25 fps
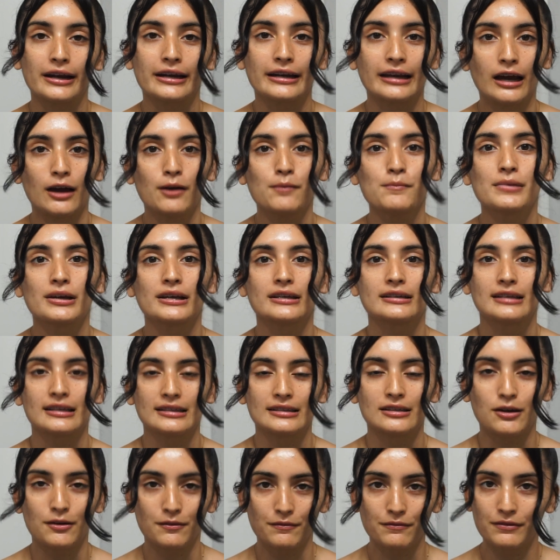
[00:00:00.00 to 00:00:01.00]
now because that's
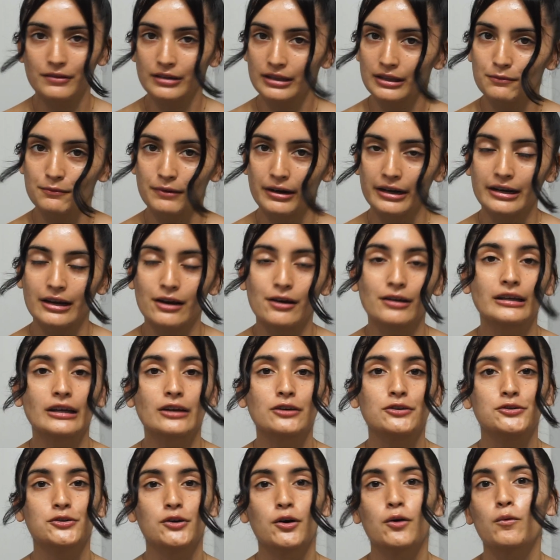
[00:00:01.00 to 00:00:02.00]
how I'm feeling right now, and I
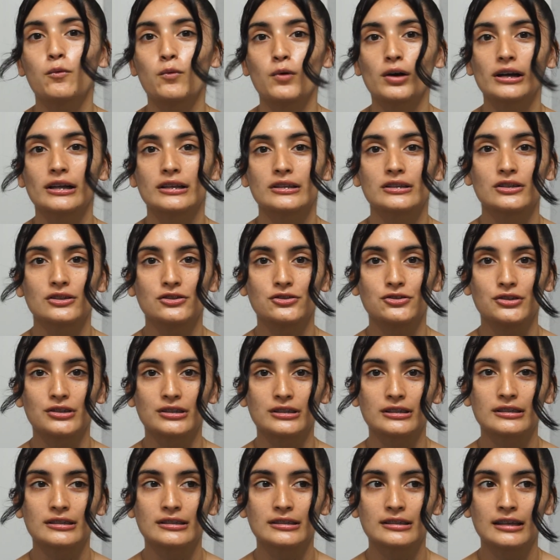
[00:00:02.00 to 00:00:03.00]
don't want it to
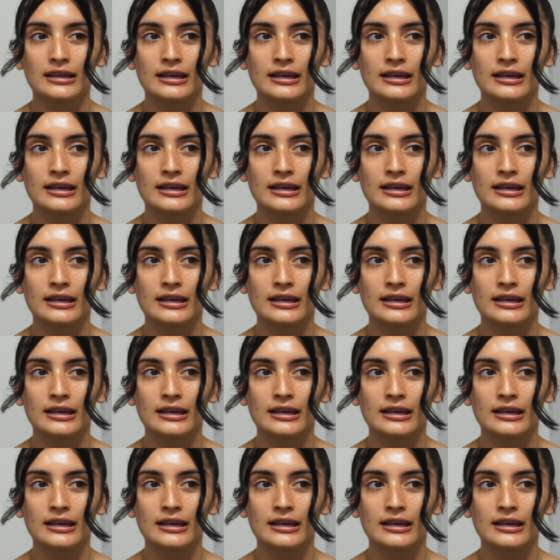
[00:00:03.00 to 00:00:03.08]
just,